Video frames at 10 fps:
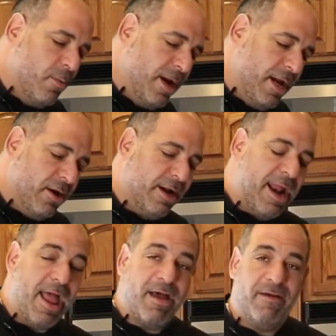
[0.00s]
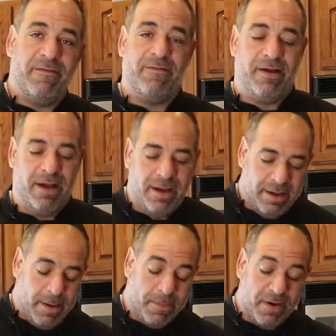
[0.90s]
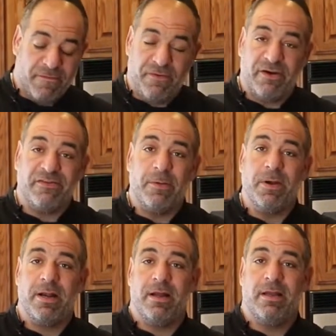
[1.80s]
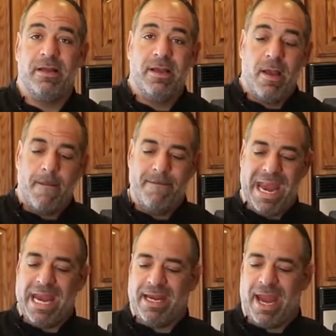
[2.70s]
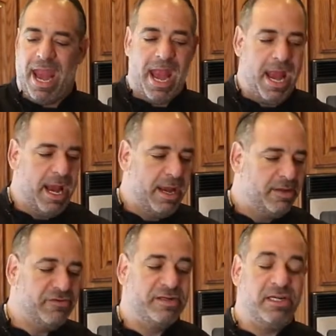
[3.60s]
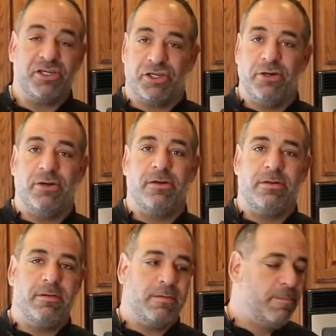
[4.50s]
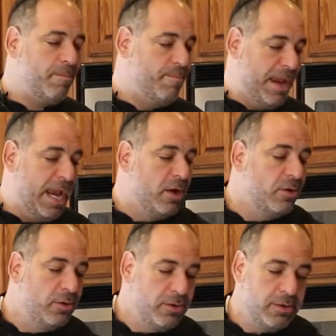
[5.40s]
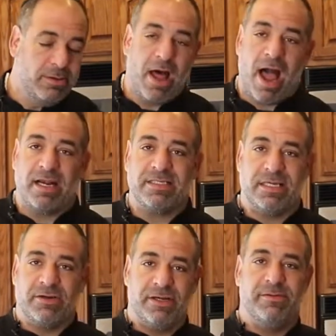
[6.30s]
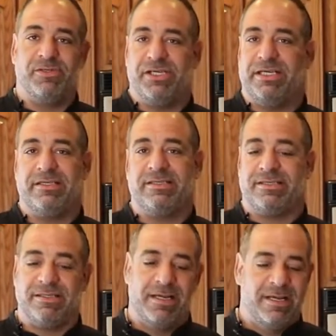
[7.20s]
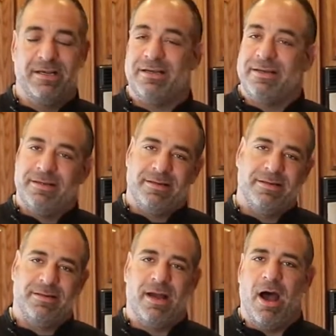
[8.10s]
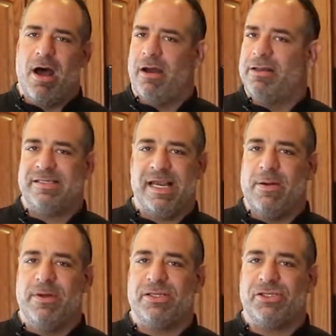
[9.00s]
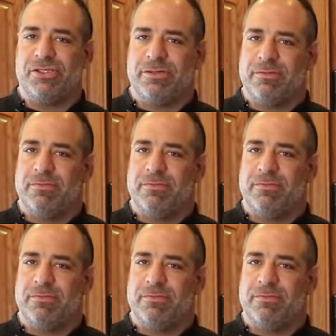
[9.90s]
We are gonna have. I'm gonna make a traditional bagel, lox, and cream cheese sandwich